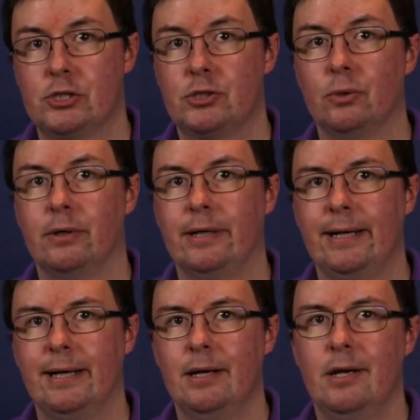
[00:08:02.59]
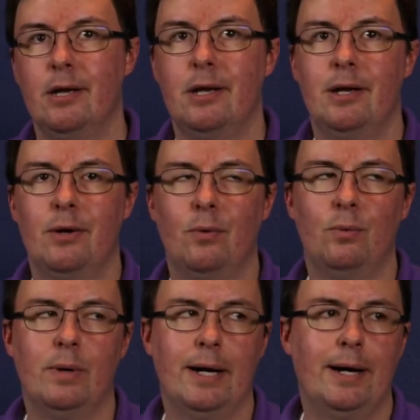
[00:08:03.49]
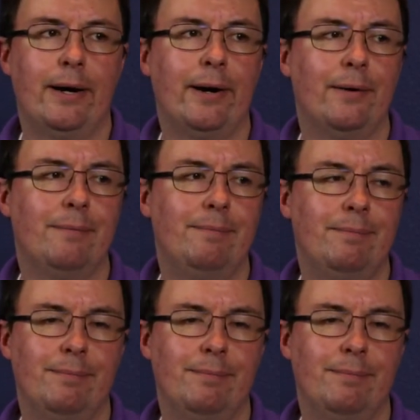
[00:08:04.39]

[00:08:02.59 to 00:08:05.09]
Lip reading: story where